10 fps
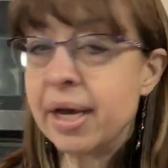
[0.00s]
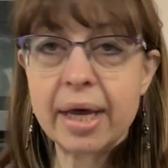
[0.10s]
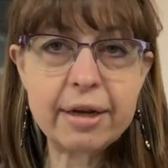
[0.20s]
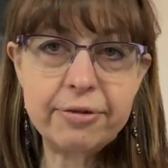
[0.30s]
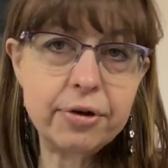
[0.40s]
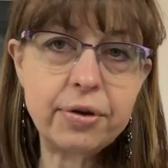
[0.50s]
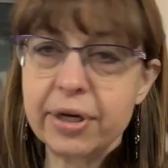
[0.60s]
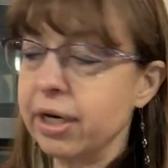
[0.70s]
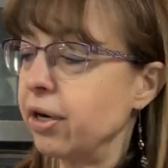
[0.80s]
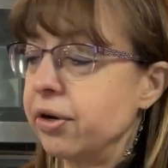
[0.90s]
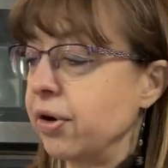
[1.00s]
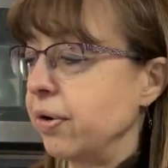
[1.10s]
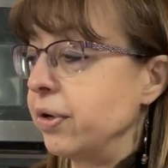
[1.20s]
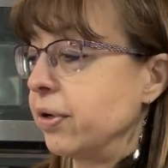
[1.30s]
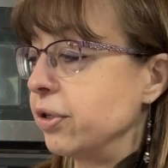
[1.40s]
And if you're doing it on your
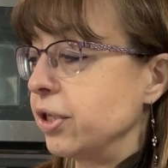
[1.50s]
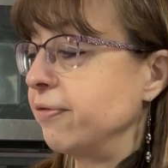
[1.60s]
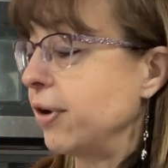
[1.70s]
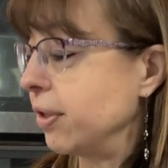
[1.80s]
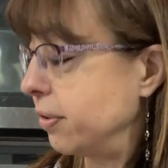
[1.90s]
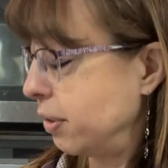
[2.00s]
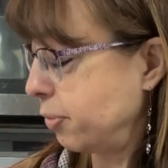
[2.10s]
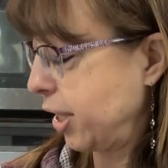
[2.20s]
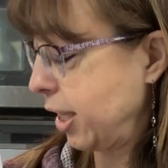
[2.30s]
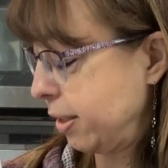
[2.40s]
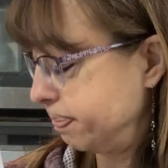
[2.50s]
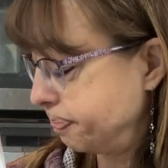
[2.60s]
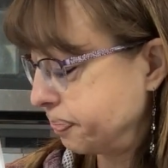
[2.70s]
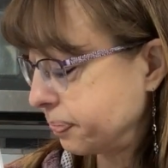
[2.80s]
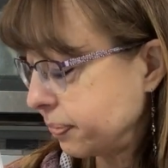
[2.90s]
own, you can just follow the plan.
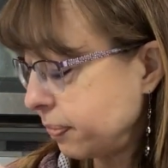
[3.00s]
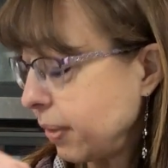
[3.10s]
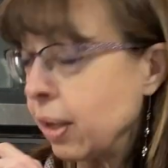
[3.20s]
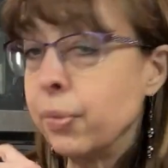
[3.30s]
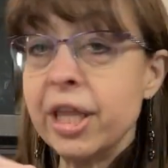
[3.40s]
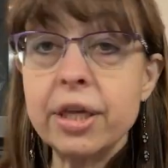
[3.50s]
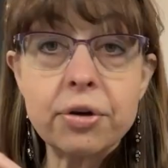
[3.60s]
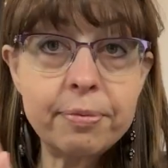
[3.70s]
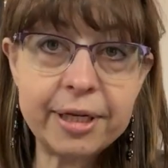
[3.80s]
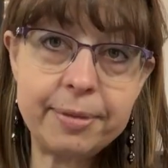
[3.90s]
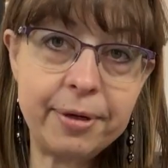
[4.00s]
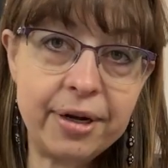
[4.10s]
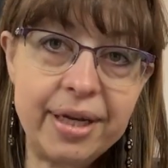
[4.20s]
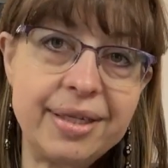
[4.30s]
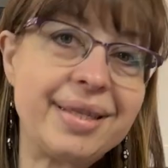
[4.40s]
With the group
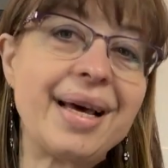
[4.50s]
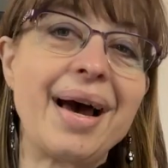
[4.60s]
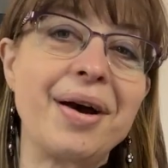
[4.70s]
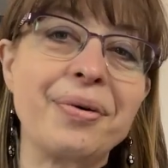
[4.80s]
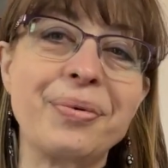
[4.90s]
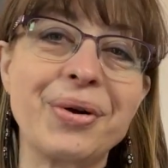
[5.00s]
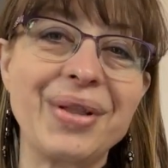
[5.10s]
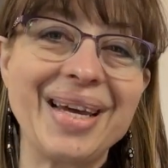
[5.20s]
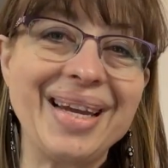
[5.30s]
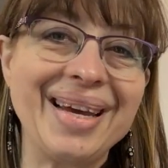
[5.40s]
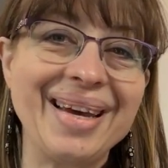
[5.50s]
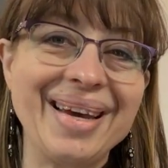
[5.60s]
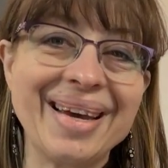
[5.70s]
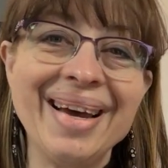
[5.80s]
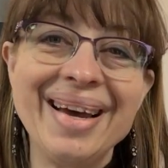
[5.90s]
experience that we're
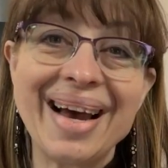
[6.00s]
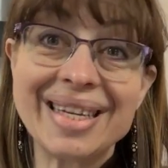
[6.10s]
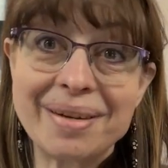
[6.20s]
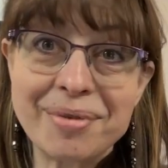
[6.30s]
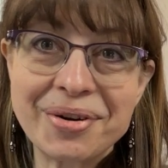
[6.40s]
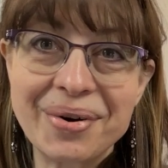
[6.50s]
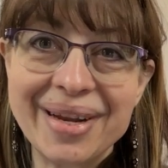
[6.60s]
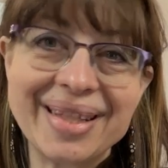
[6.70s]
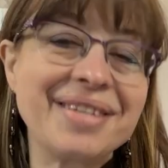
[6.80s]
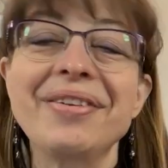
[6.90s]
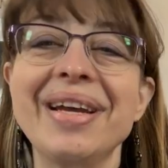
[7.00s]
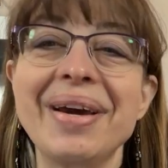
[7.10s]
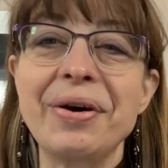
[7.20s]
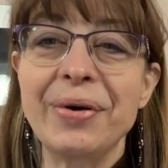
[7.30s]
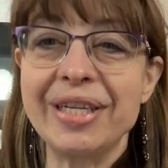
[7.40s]
leading, as I'm recording this
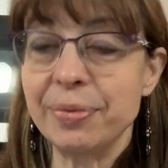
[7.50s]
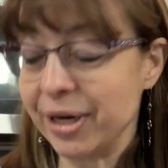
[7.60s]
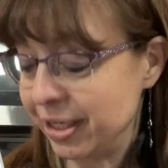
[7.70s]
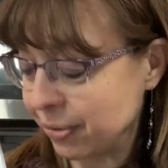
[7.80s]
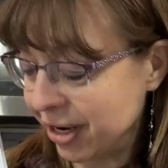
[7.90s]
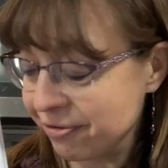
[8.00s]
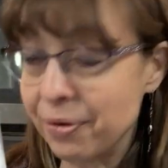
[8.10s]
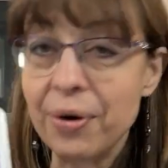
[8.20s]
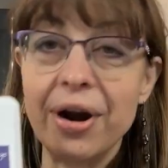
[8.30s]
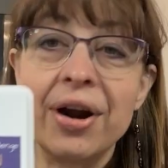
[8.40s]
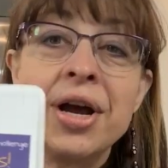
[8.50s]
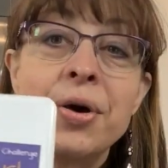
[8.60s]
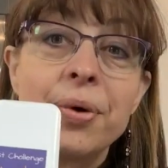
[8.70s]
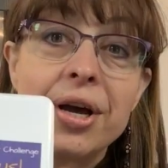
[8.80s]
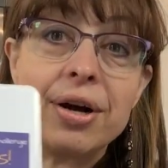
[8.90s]
video in 2024,
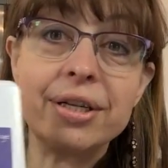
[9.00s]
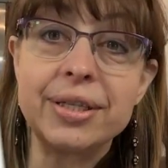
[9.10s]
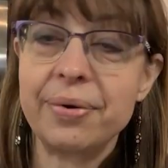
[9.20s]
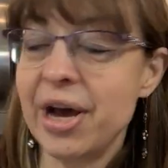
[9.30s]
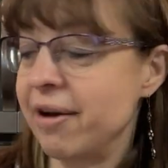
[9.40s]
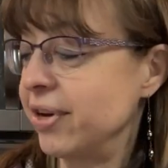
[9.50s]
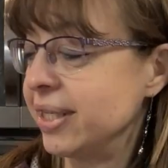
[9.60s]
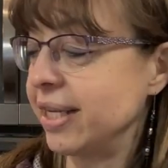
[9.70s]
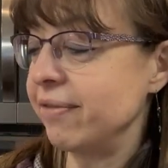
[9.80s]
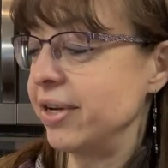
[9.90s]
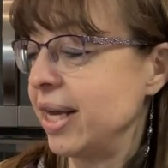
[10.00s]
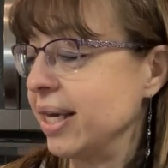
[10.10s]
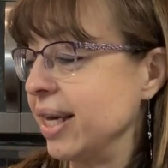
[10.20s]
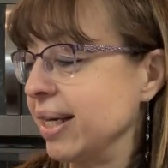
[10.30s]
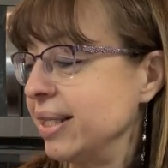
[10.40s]
we also have a 7-day
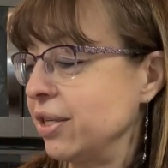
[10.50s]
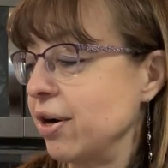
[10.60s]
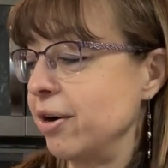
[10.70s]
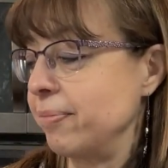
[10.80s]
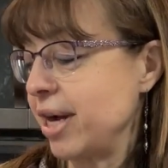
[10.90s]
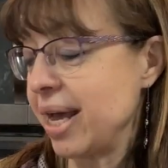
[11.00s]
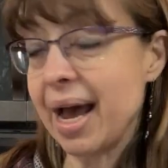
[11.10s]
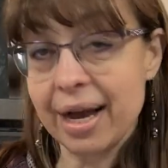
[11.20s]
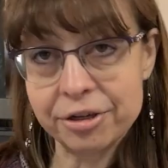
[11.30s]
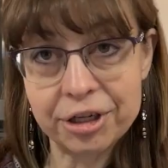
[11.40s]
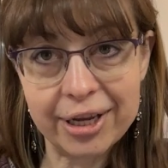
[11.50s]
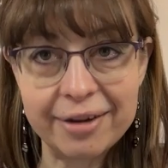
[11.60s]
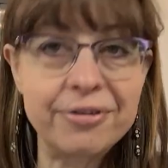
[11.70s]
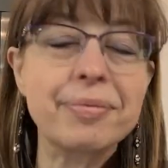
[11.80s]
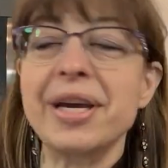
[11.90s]
kickstart by Ashley
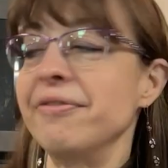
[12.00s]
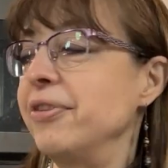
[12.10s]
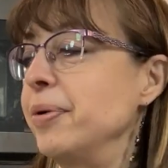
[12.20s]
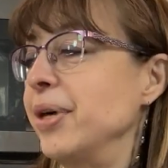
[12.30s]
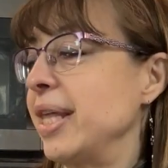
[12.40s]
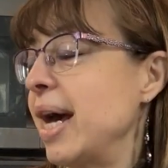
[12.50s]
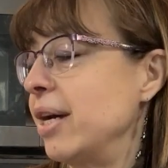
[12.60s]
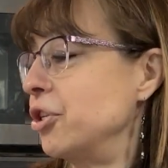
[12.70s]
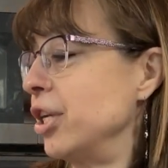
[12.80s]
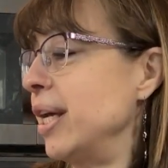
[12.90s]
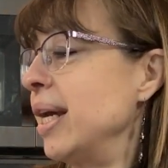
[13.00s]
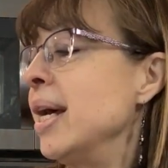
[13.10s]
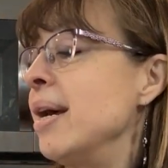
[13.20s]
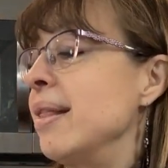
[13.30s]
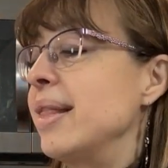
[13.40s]
from Get Fit with Ashley.
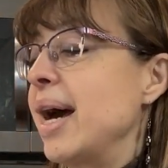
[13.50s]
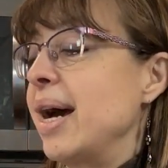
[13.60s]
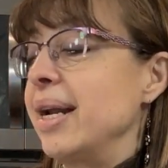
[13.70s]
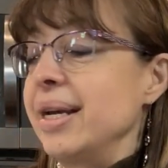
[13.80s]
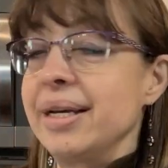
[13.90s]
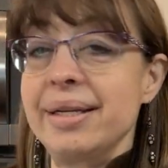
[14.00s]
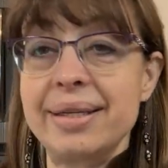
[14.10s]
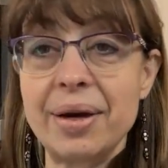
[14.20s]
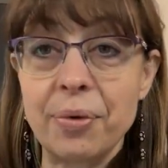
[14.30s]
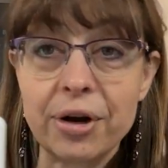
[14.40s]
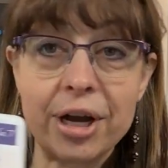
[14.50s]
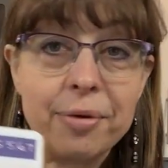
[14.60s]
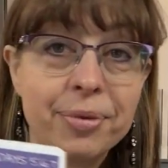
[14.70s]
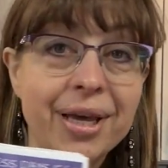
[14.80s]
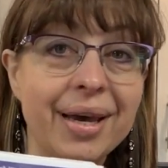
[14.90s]
That is a
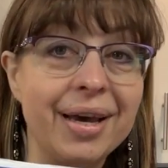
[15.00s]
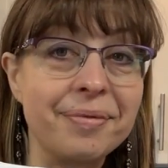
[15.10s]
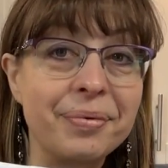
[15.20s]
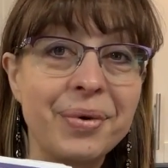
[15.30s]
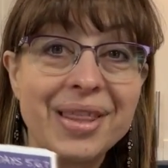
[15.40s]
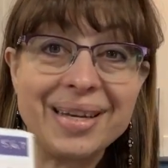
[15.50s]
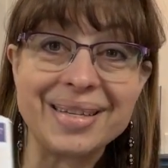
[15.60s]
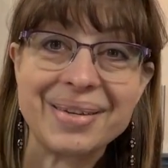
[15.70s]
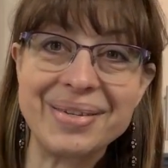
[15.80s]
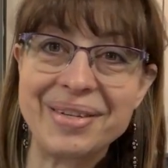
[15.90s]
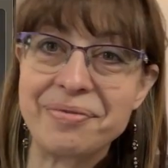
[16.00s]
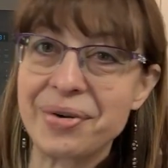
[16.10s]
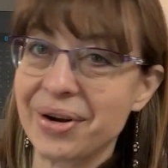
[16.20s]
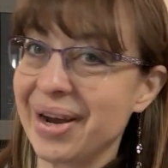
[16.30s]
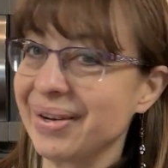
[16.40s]
workout plan with exclusive
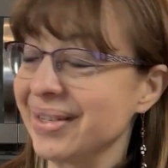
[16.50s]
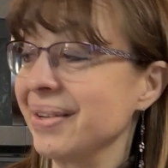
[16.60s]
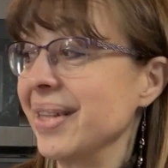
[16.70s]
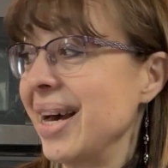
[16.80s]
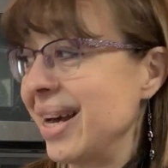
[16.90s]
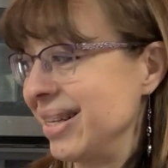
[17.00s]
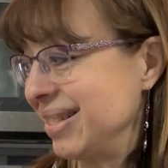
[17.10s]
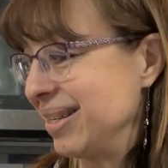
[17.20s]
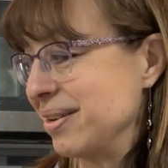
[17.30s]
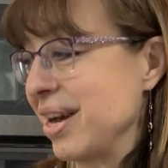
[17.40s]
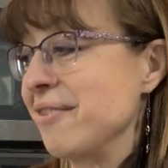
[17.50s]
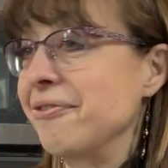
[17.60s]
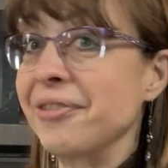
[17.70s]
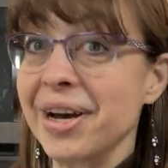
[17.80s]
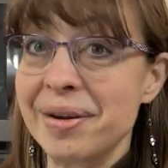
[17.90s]
workouts. So that is a
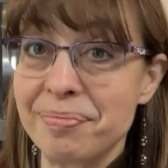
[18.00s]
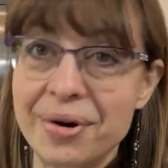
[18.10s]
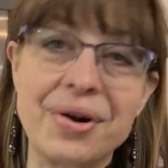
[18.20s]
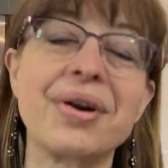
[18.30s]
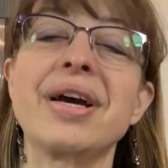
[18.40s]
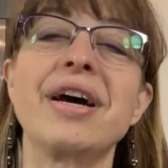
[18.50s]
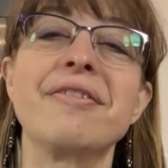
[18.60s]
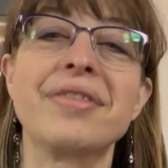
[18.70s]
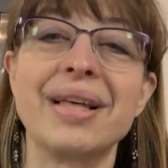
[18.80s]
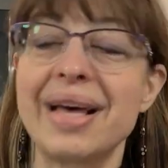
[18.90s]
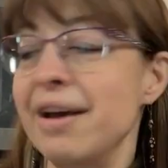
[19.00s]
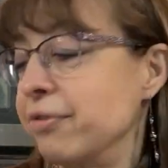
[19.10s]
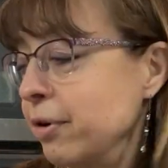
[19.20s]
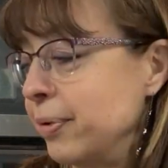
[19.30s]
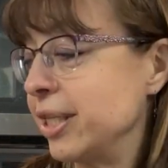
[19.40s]
fun perk of the live
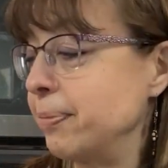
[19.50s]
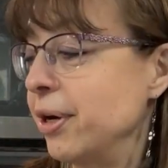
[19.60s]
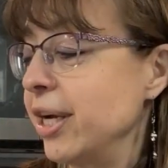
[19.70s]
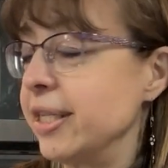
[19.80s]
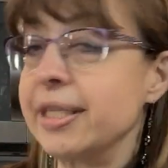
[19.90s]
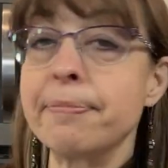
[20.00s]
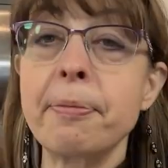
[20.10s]
group experience.